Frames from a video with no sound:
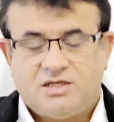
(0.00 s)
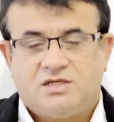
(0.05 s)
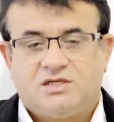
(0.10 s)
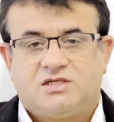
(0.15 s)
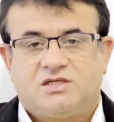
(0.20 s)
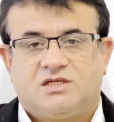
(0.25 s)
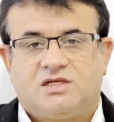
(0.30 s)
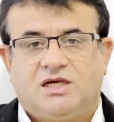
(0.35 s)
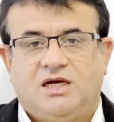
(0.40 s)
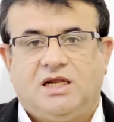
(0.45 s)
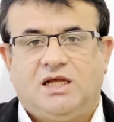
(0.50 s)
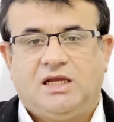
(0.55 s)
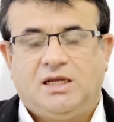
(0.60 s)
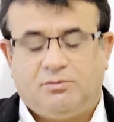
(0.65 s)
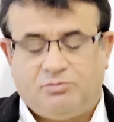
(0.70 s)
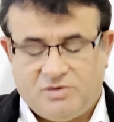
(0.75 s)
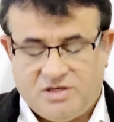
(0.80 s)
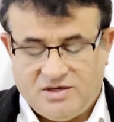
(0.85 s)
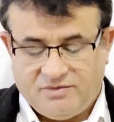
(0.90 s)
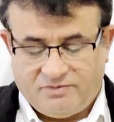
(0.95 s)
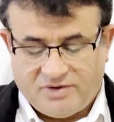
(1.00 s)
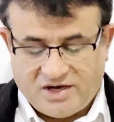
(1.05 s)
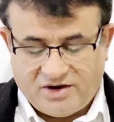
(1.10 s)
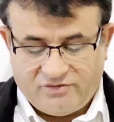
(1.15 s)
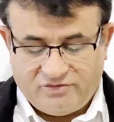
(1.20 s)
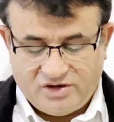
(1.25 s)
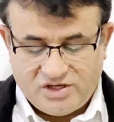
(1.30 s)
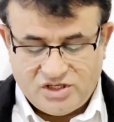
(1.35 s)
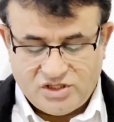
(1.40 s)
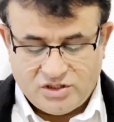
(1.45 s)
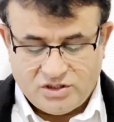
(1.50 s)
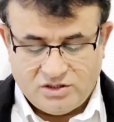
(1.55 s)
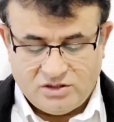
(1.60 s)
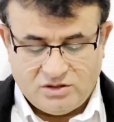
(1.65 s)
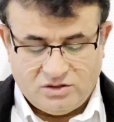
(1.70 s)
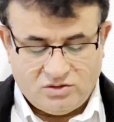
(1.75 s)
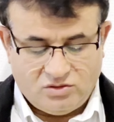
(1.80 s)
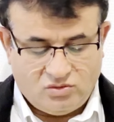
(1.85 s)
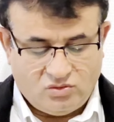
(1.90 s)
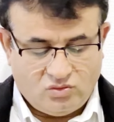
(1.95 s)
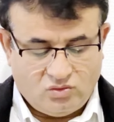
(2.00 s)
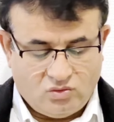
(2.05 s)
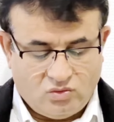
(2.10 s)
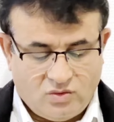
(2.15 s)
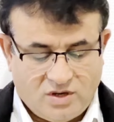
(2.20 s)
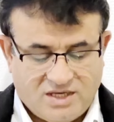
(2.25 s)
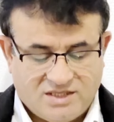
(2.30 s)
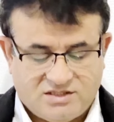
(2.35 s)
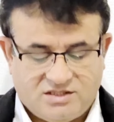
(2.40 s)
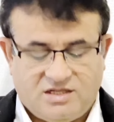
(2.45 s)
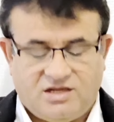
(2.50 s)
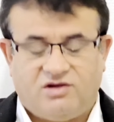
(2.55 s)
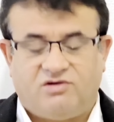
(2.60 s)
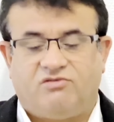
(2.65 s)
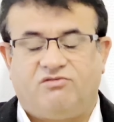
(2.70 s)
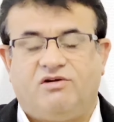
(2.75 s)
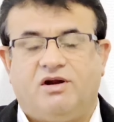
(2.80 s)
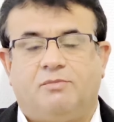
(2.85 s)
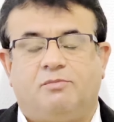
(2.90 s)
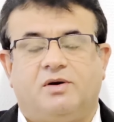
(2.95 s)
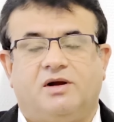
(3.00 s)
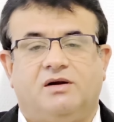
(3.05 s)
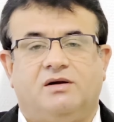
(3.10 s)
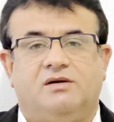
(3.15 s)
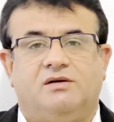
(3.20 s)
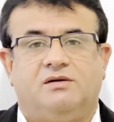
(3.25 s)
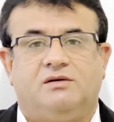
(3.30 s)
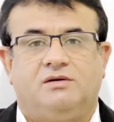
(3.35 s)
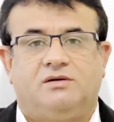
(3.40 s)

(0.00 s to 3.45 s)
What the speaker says: Sleep deprivation was their weapon,